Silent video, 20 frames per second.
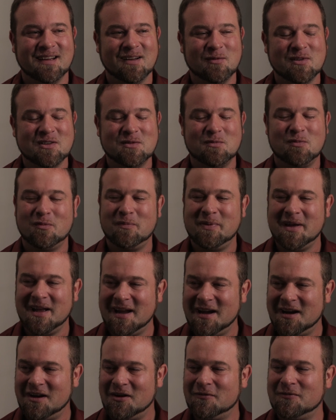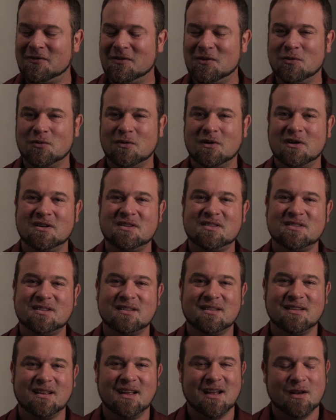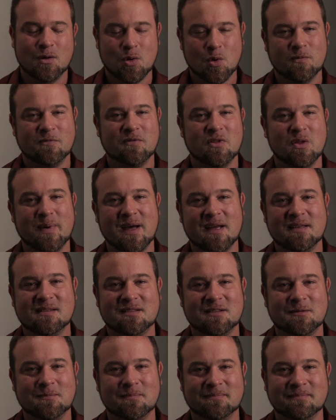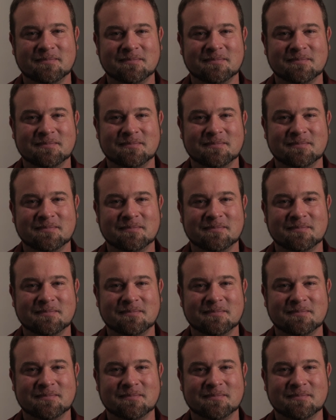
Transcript: want to prepare for the worst and hope for the best.